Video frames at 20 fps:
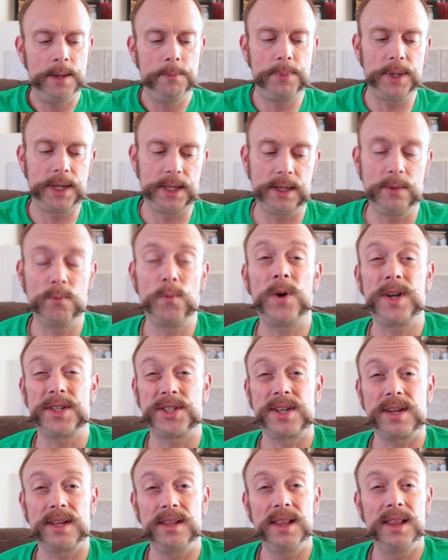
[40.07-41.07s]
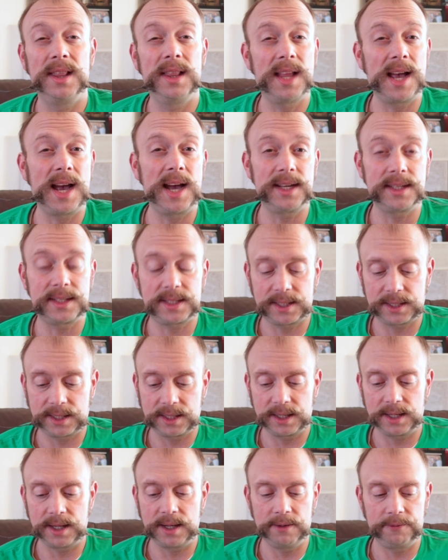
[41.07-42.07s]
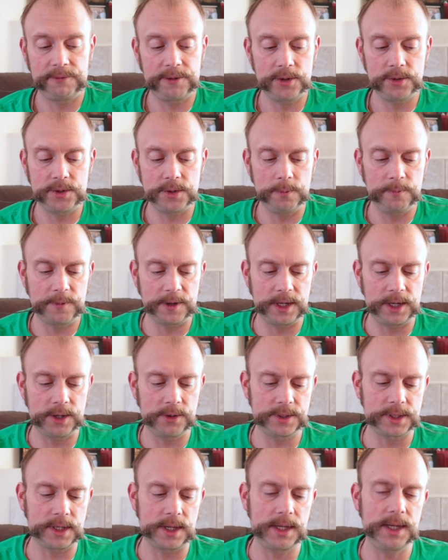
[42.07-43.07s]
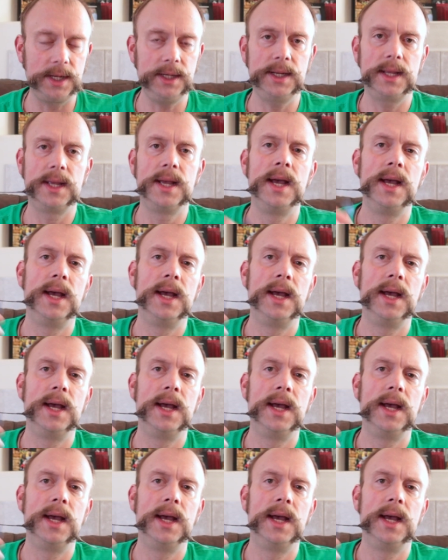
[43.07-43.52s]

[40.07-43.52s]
but watched a lot of YouTube videos on it.